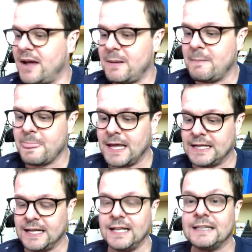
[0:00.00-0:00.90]
my,
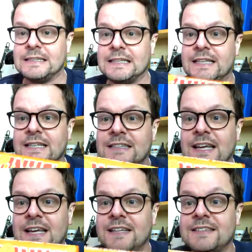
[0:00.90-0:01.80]

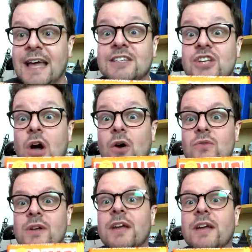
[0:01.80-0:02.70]
this is, and it's
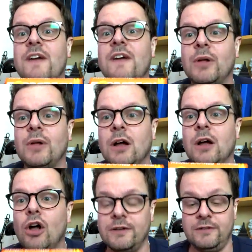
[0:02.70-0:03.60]
only available in
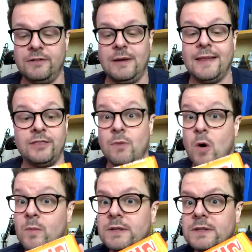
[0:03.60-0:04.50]
Holland at the
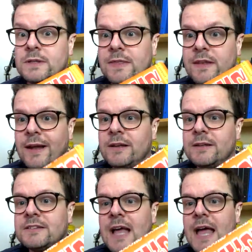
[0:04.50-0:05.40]
moment, in the Netherlands.